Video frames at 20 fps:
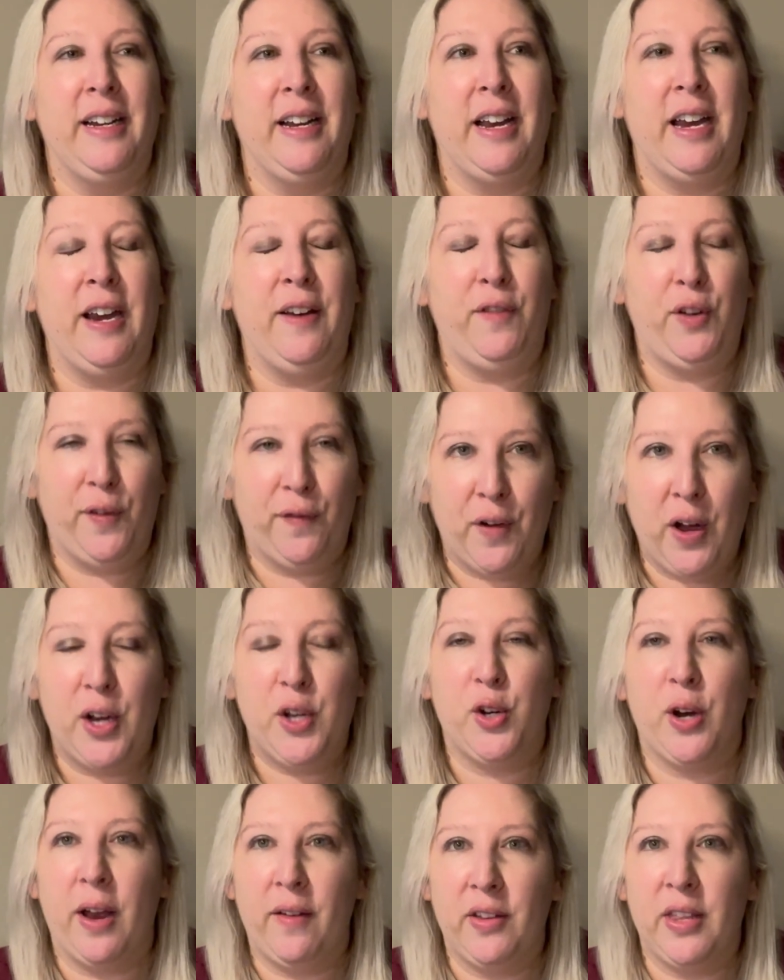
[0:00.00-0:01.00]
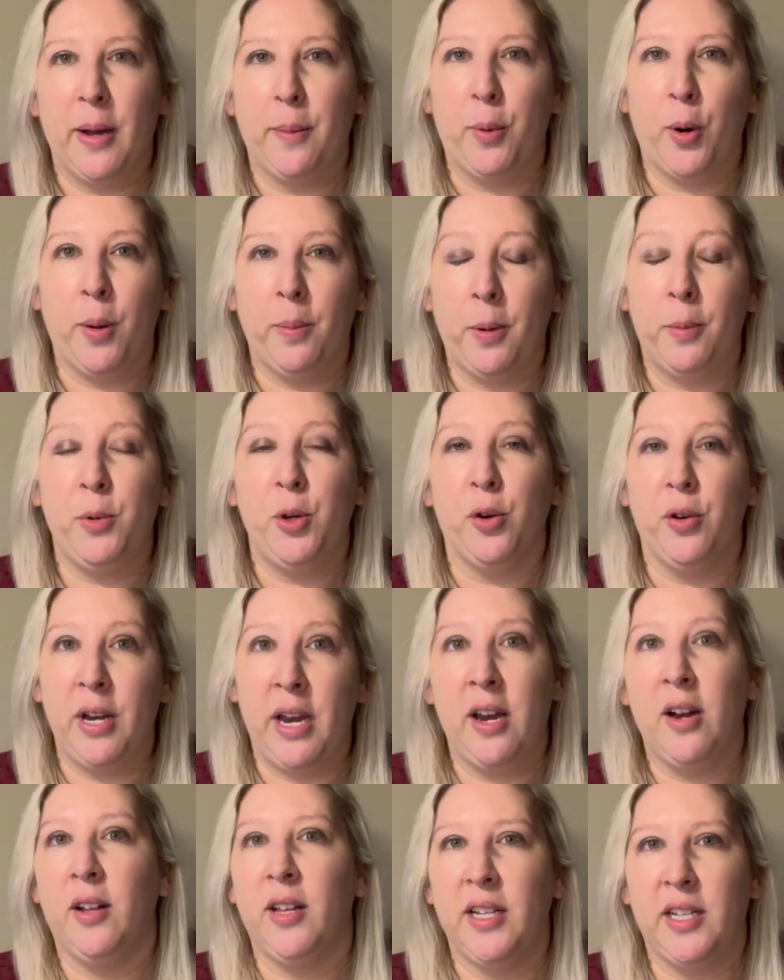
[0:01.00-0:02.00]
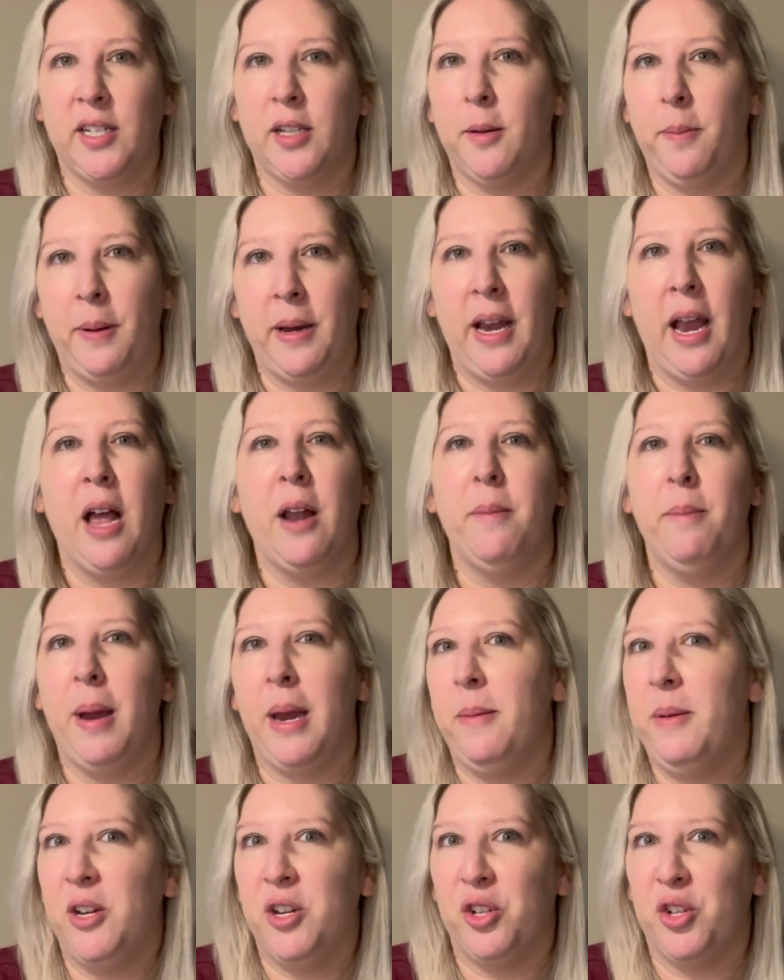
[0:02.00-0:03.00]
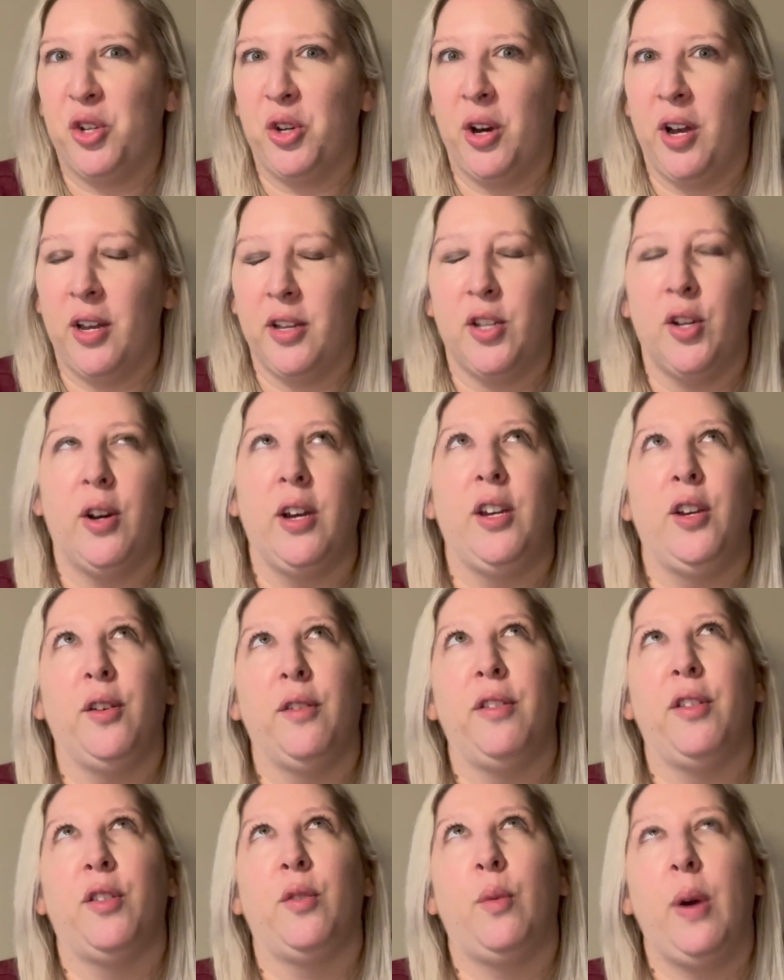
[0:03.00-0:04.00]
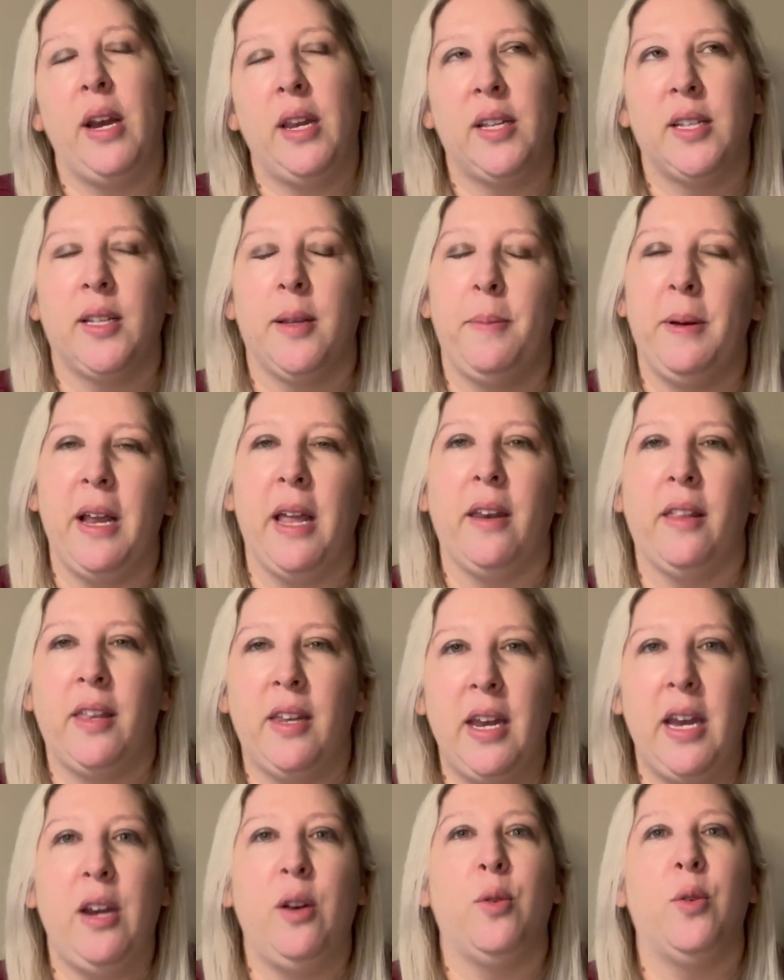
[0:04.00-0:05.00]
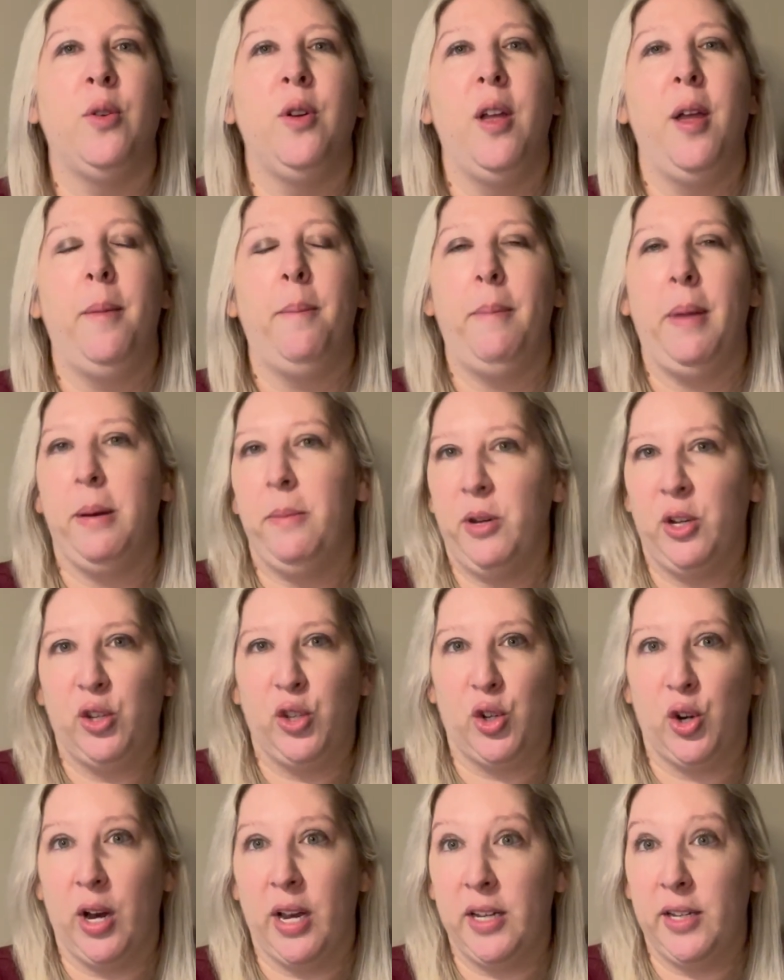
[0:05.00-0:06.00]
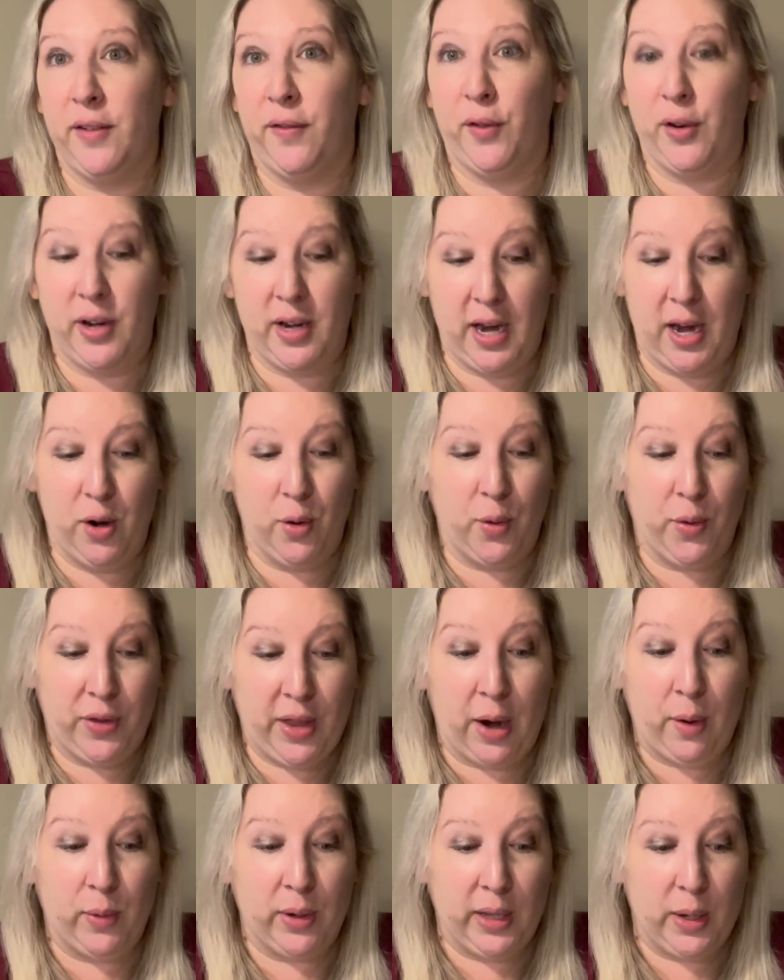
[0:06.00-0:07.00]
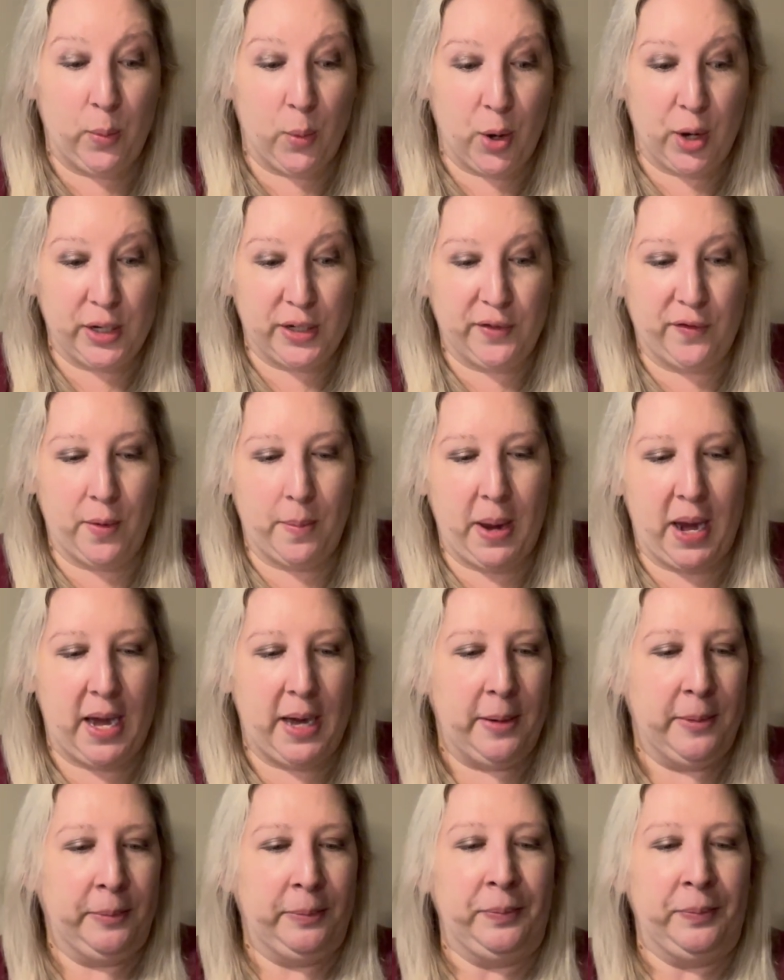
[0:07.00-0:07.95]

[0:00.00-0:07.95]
if you find you're having that problem, your needle is slipping out, maybe just try, your thread is slipping out of the needle, maybe just try a different needle. That really worked for me.